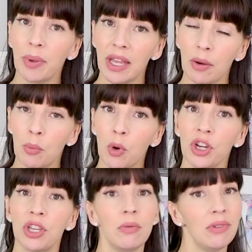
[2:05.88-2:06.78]
bit more
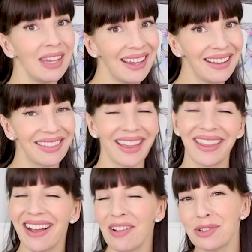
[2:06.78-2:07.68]
unique than the
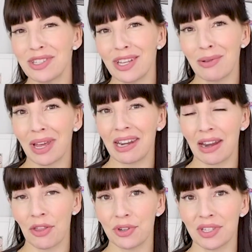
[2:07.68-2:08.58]
colors that you get in
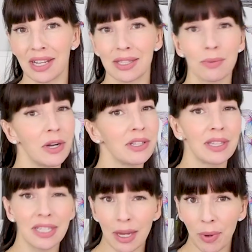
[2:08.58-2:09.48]
other sets, where it's
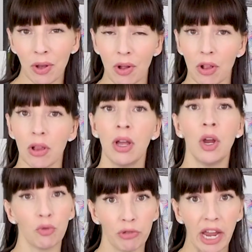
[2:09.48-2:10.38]
the typical
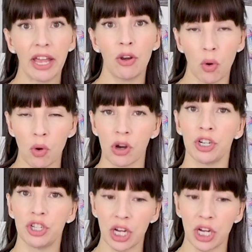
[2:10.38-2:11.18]
red, orange,